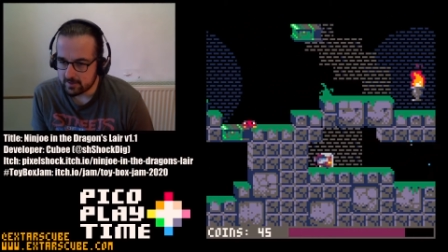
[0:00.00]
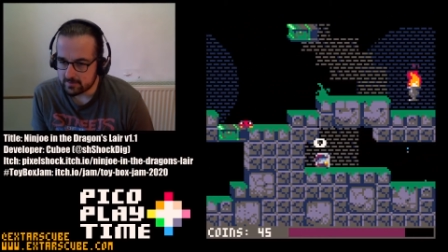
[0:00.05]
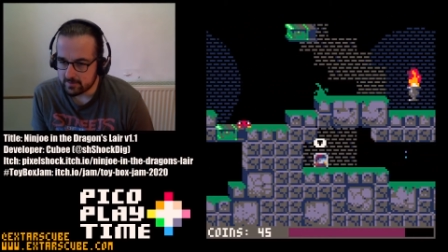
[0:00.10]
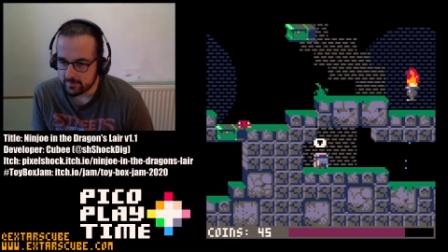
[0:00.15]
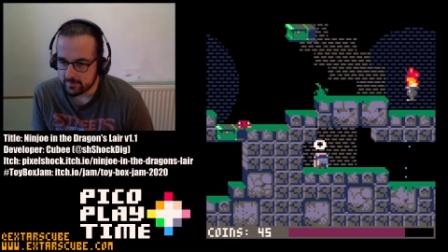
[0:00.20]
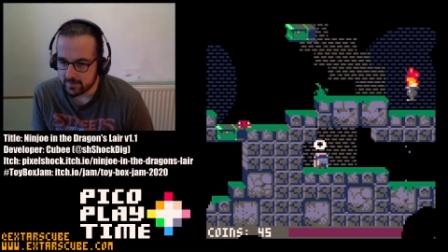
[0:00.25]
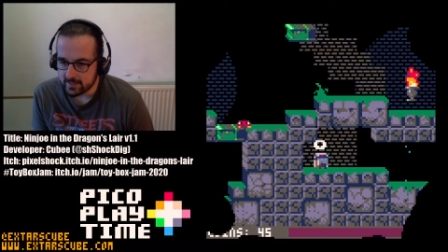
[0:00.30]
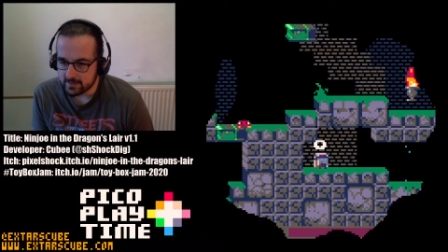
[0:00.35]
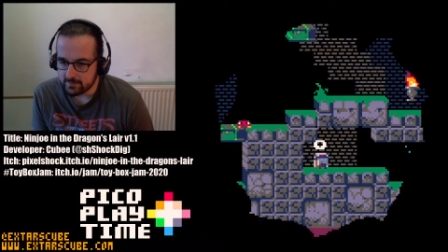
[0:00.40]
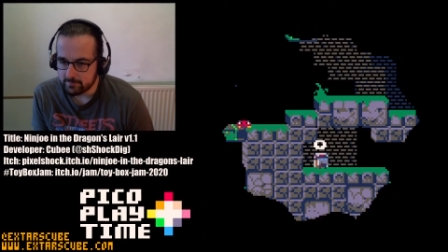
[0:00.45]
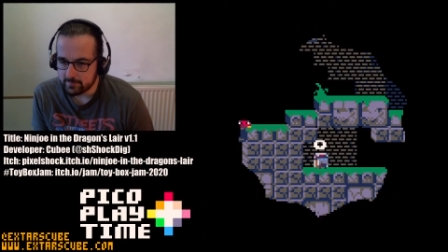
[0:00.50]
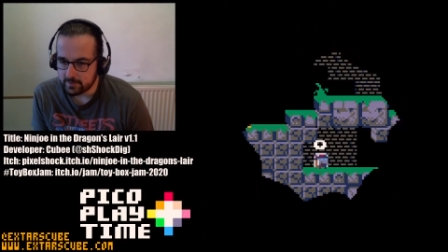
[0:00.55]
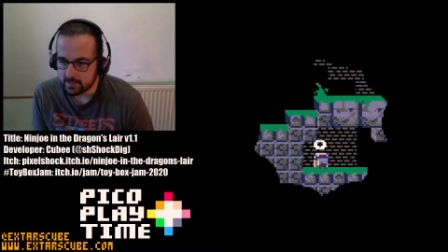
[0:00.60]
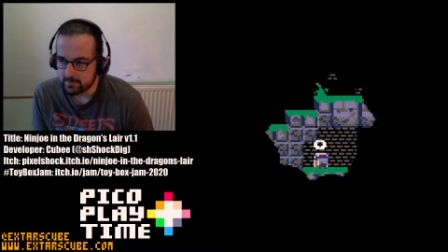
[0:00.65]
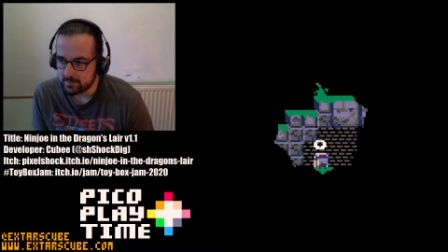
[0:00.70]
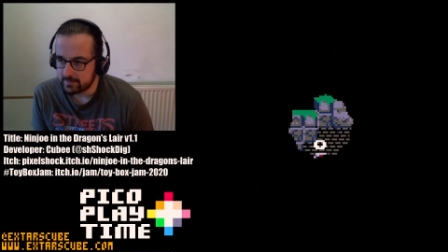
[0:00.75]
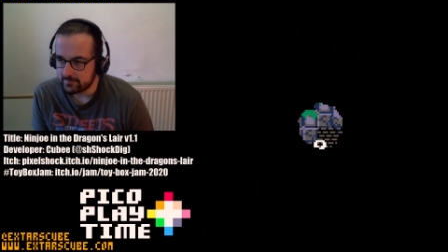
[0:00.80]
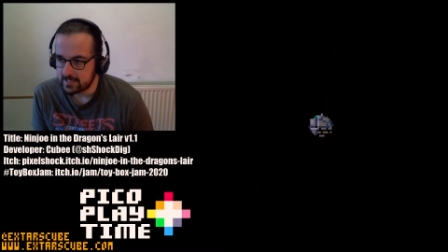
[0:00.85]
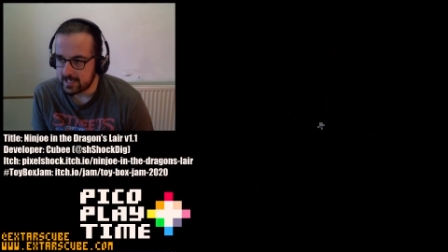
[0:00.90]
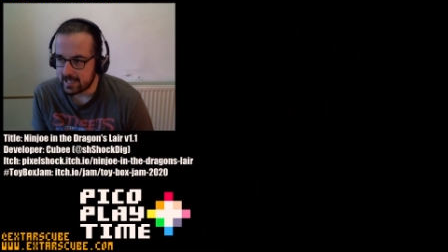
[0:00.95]
because I think
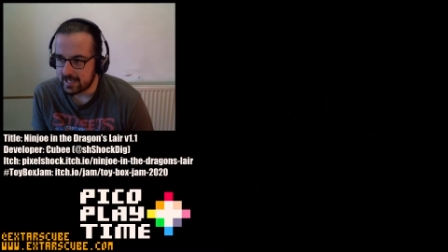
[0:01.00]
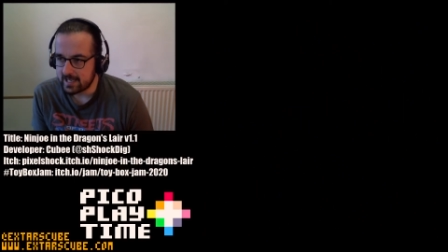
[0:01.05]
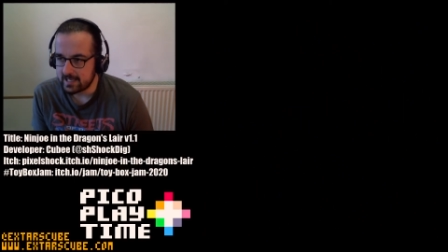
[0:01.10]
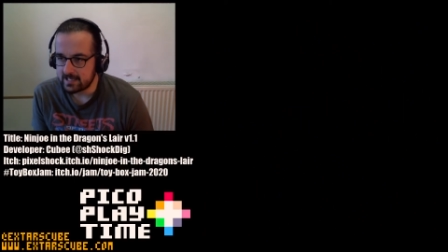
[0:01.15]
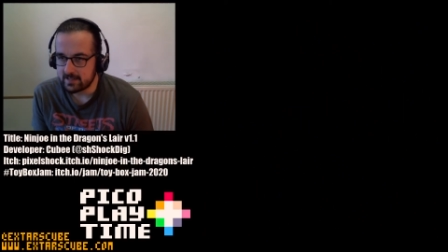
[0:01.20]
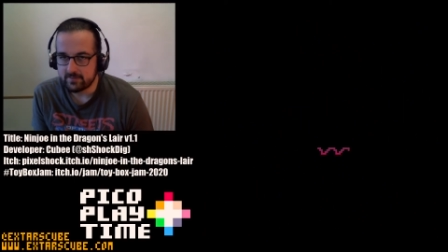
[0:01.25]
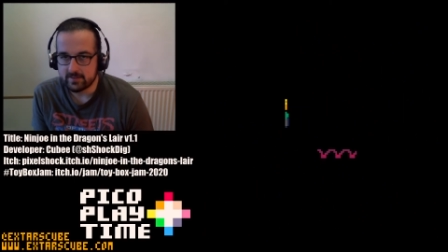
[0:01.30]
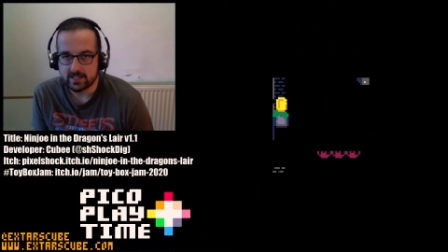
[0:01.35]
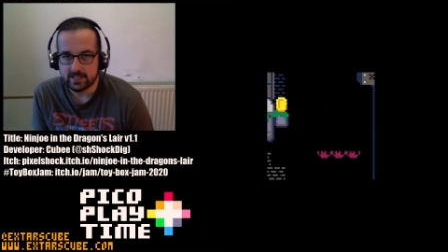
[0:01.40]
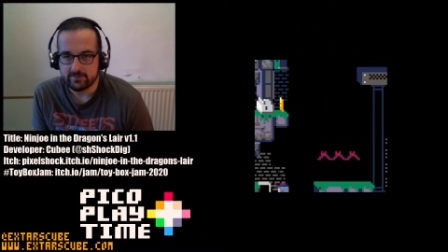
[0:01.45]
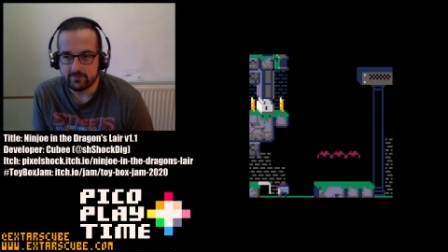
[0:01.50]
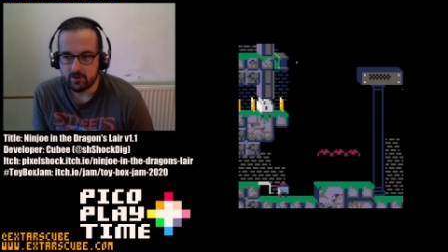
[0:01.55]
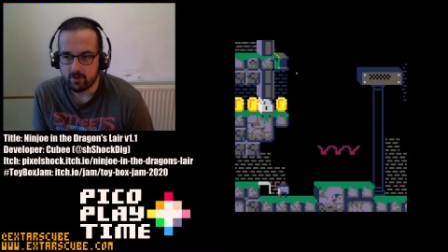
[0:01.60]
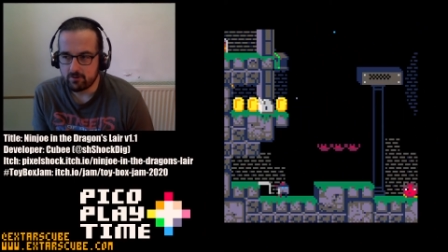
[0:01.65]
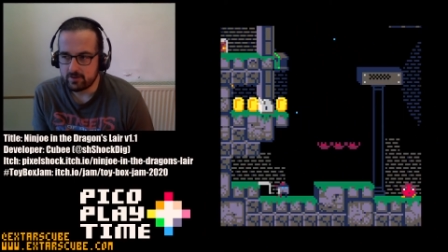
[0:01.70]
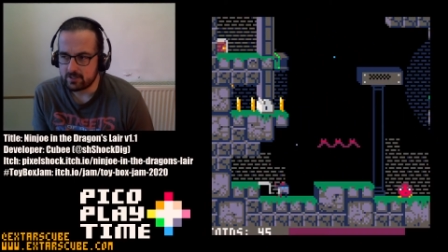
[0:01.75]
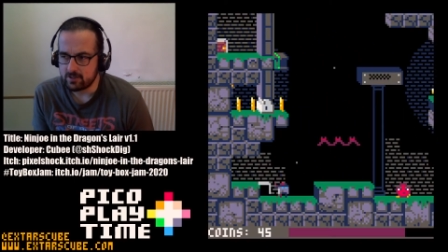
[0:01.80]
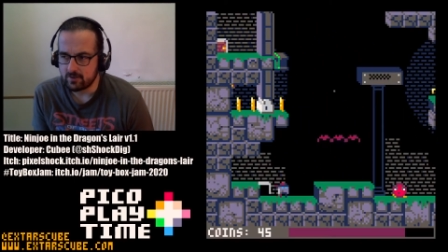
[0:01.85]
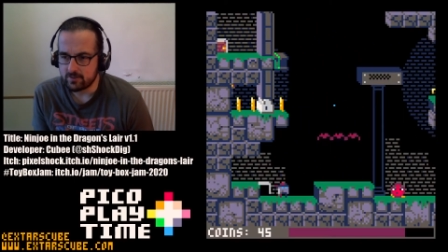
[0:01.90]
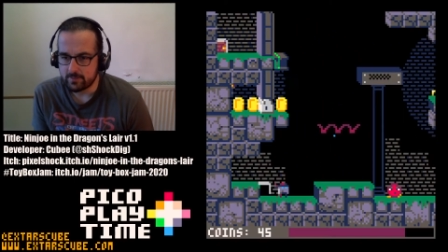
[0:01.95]
because I've died, I think I've
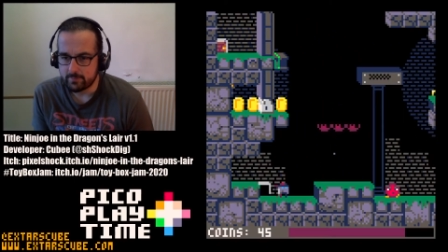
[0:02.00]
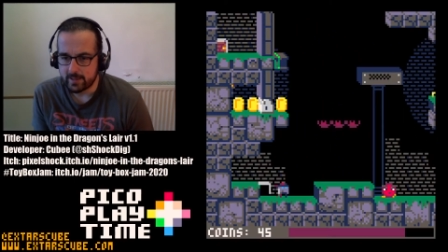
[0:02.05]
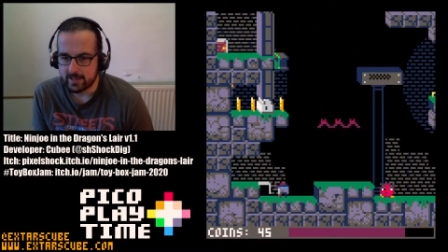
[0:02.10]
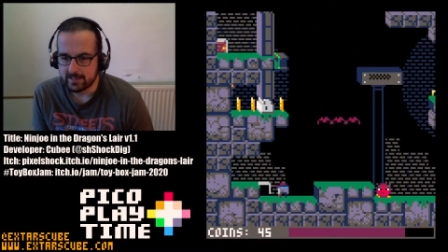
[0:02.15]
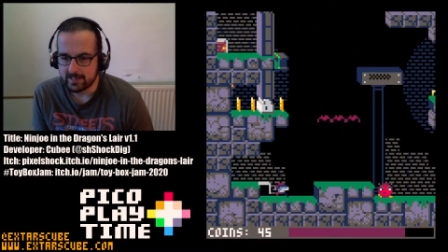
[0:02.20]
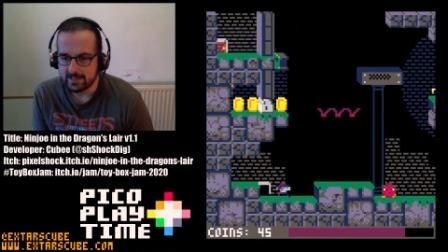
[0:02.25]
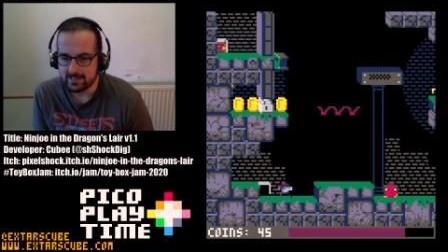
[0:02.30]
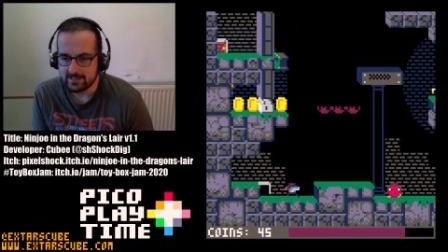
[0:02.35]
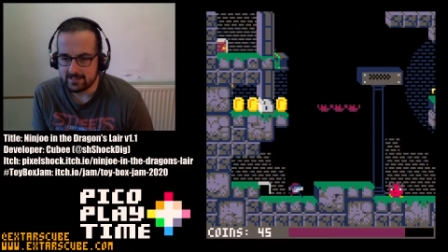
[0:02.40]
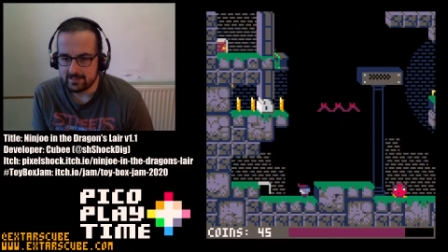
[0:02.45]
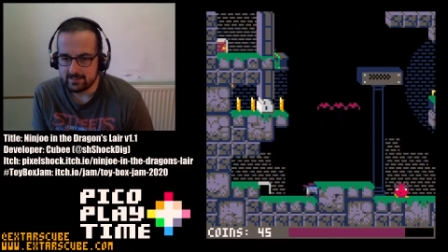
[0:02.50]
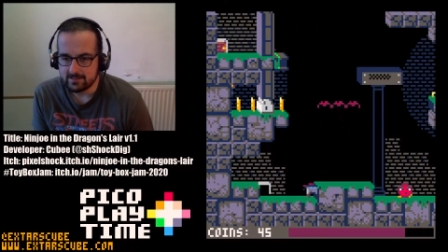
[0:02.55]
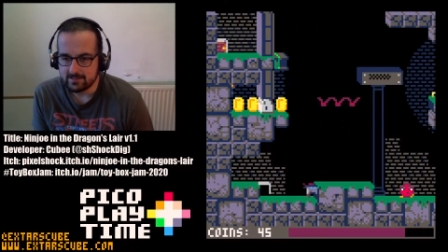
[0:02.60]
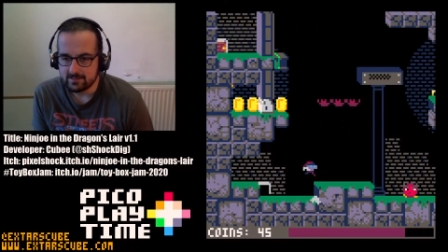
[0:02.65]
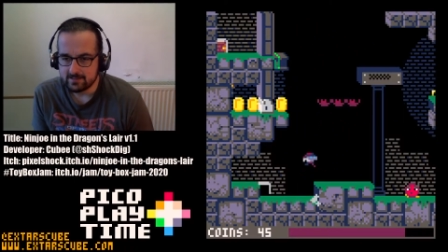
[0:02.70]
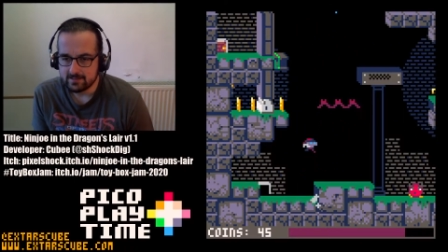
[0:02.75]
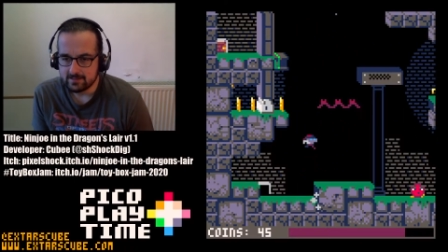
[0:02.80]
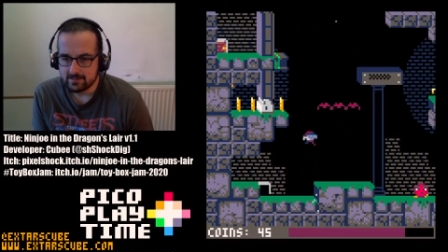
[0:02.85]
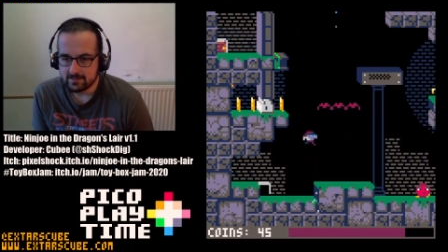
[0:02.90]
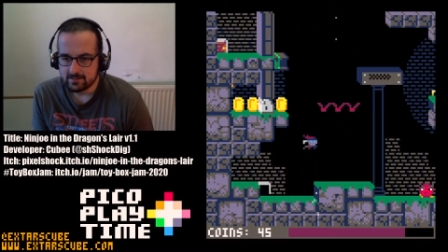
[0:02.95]
already got the bad
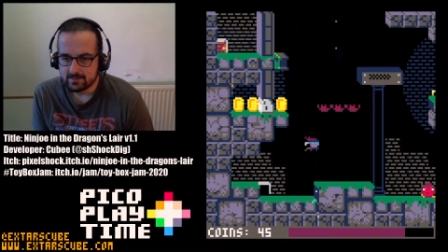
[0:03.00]
ending.